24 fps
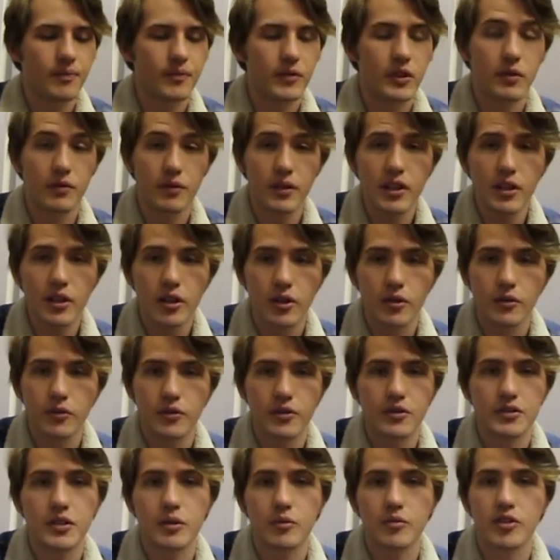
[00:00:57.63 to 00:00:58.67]
video
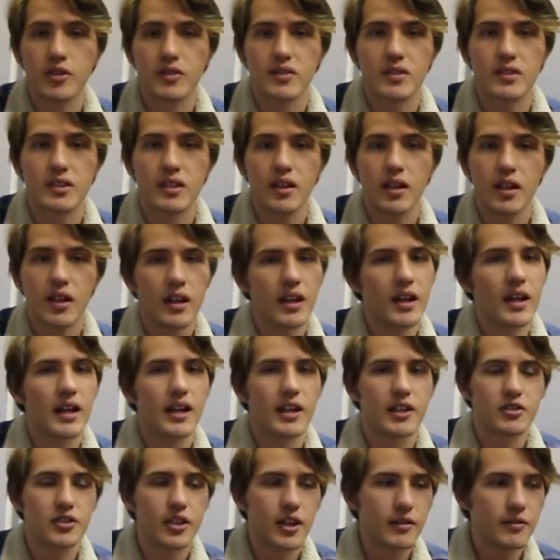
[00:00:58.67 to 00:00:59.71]
for some reason. And
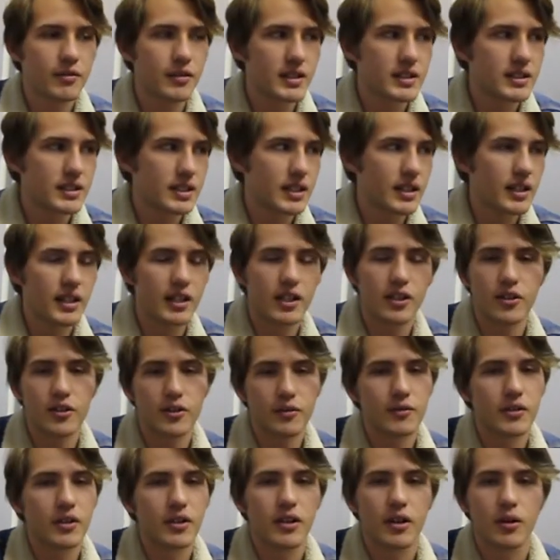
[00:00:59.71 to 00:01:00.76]
I tried fixing it and I
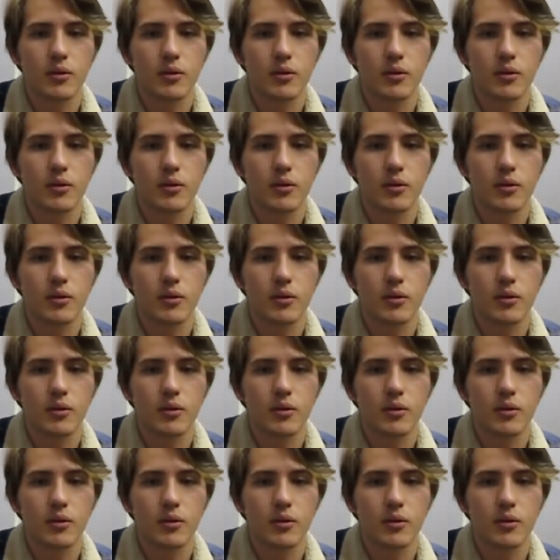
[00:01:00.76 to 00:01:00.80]
couldn't figure